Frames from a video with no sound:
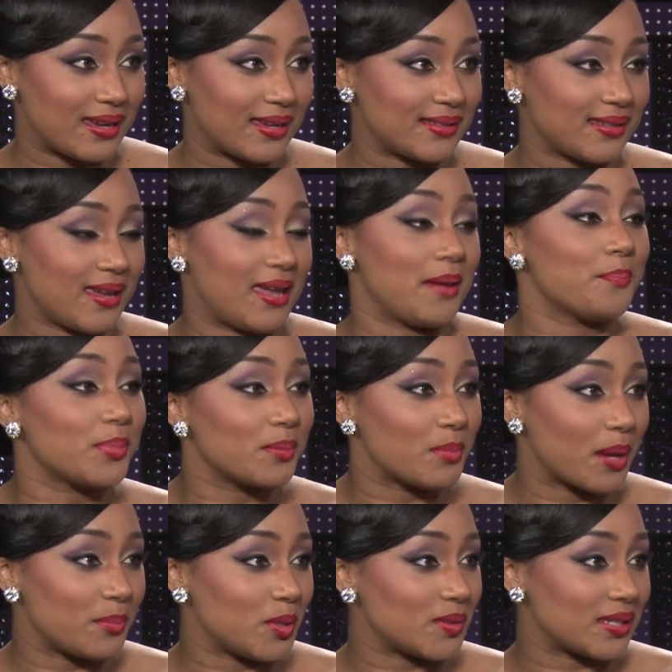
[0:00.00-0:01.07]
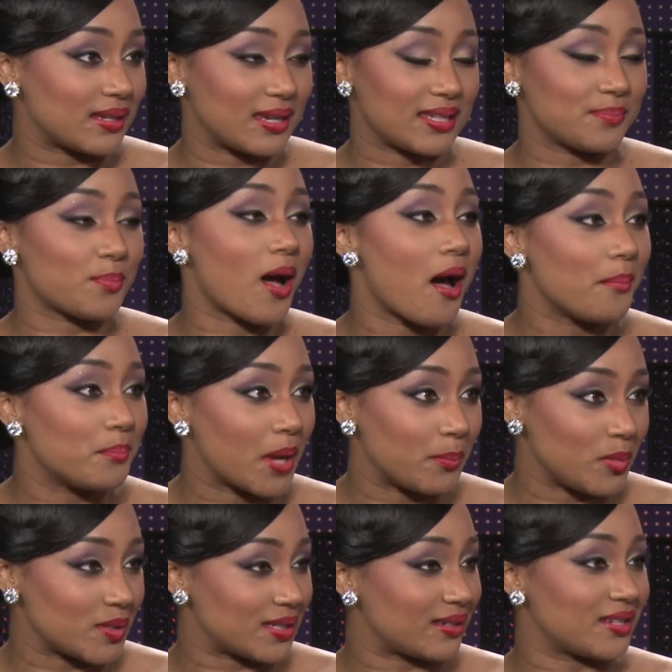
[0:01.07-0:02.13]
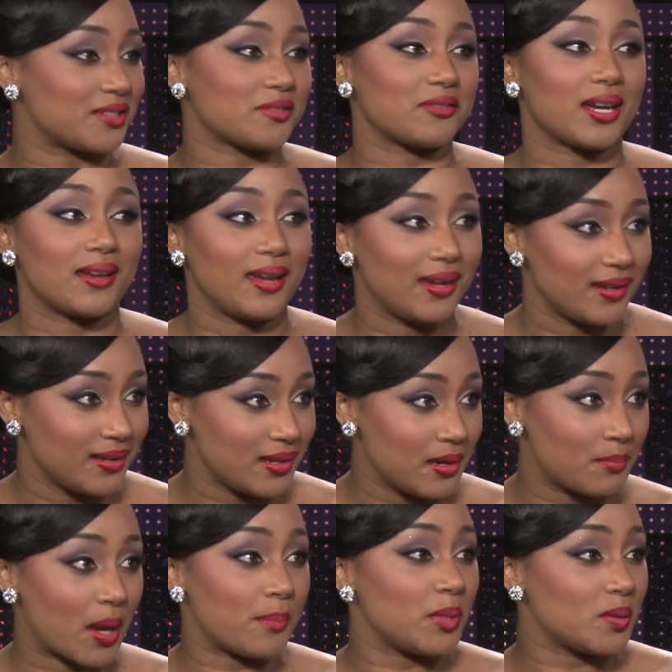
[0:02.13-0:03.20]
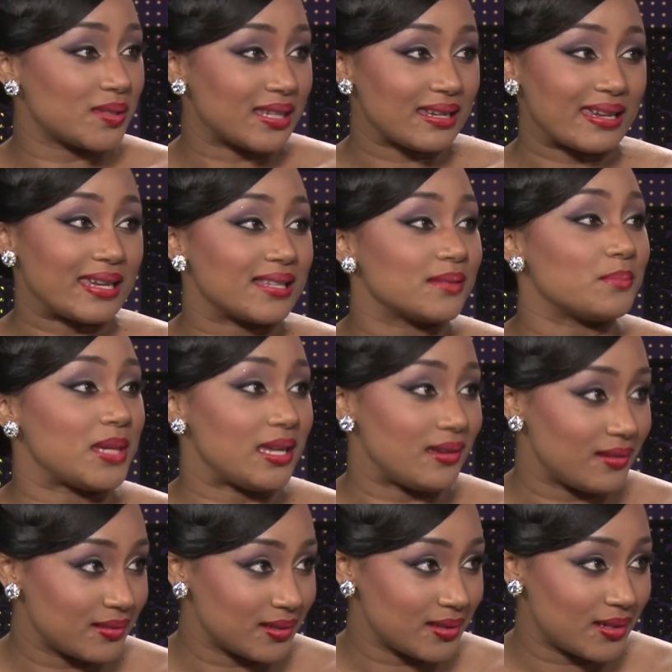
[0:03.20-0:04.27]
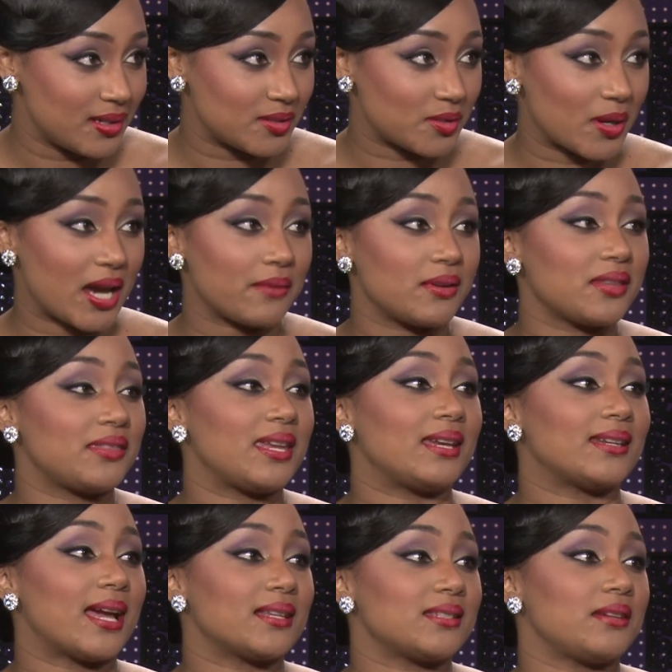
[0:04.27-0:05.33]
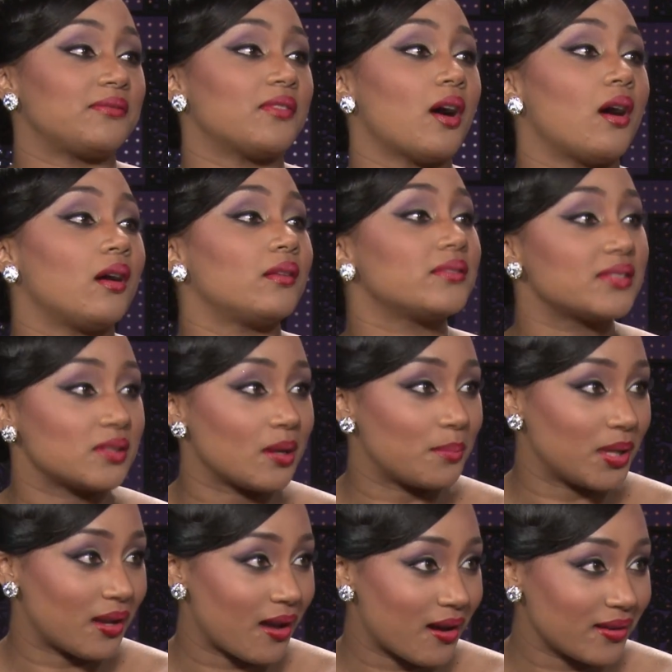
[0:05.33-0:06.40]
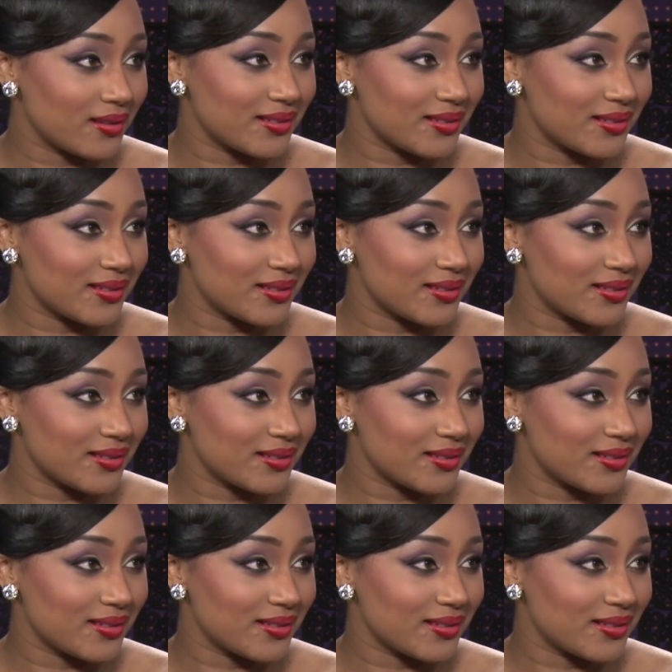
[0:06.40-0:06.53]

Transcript: is hip, my music is pop, my music is reggae. My music is me. So everything that evolves, Double R.